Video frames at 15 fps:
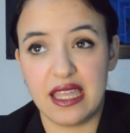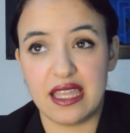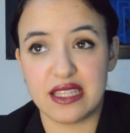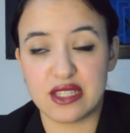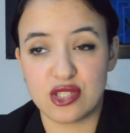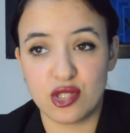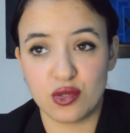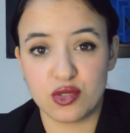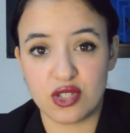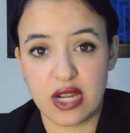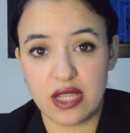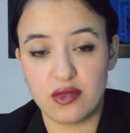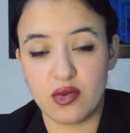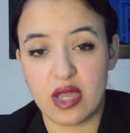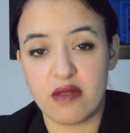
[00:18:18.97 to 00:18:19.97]
So try
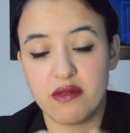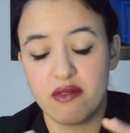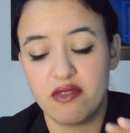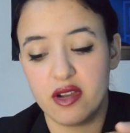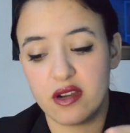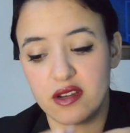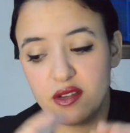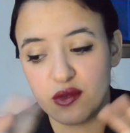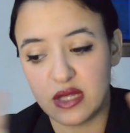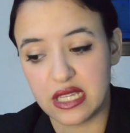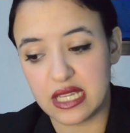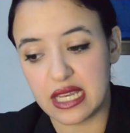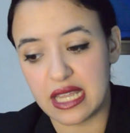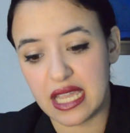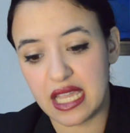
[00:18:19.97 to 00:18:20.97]
to have a very
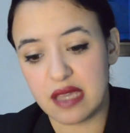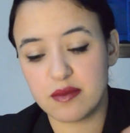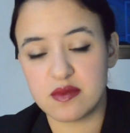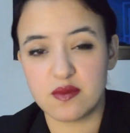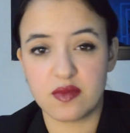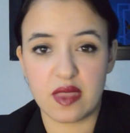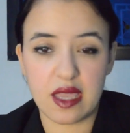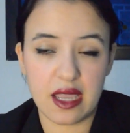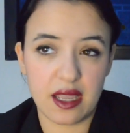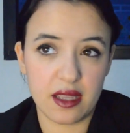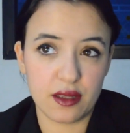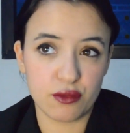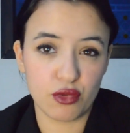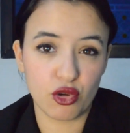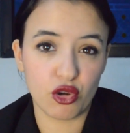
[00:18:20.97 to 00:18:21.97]
unique name.
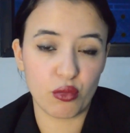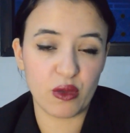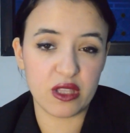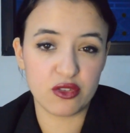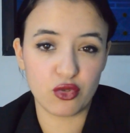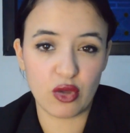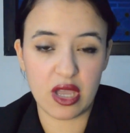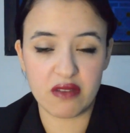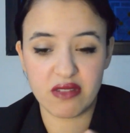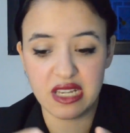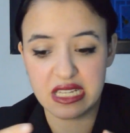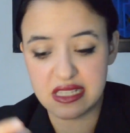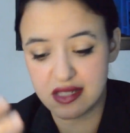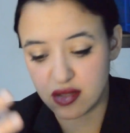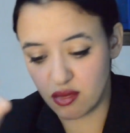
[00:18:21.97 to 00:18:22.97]
I recommend to have a
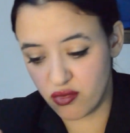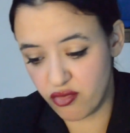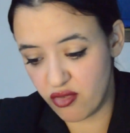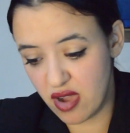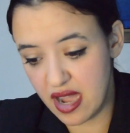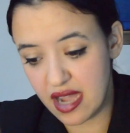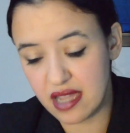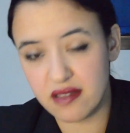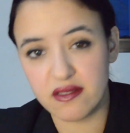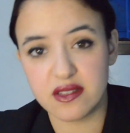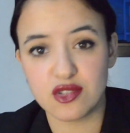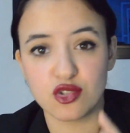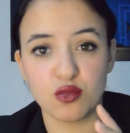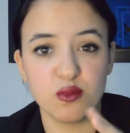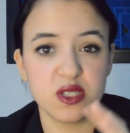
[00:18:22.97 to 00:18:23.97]
list of 5 and
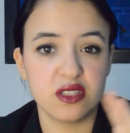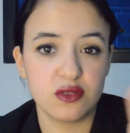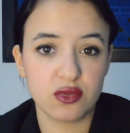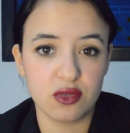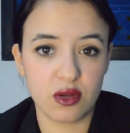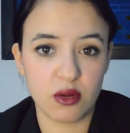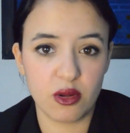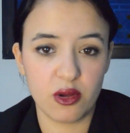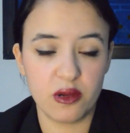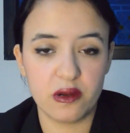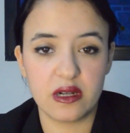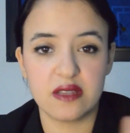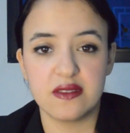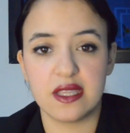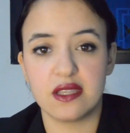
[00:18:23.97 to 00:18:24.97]
submit it to your lawyer,
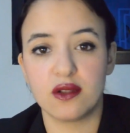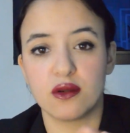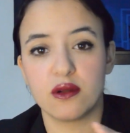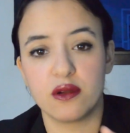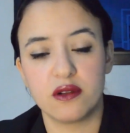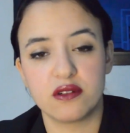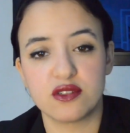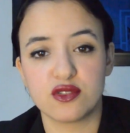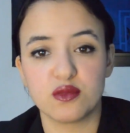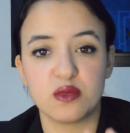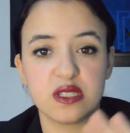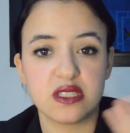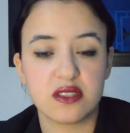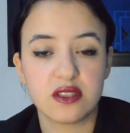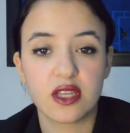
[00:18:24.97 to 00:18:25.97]
and then your lawyer
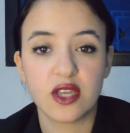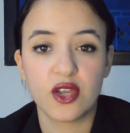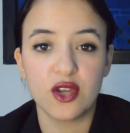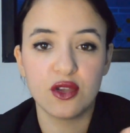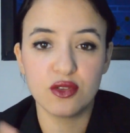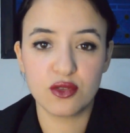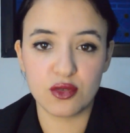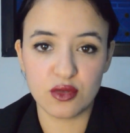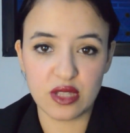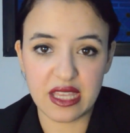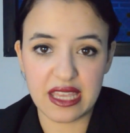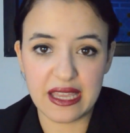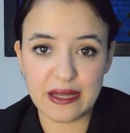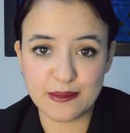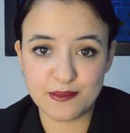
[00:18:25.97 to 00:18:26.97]
submit it to
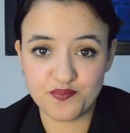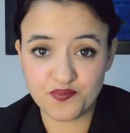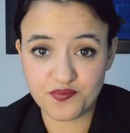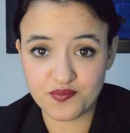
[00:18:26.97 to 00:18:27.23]
the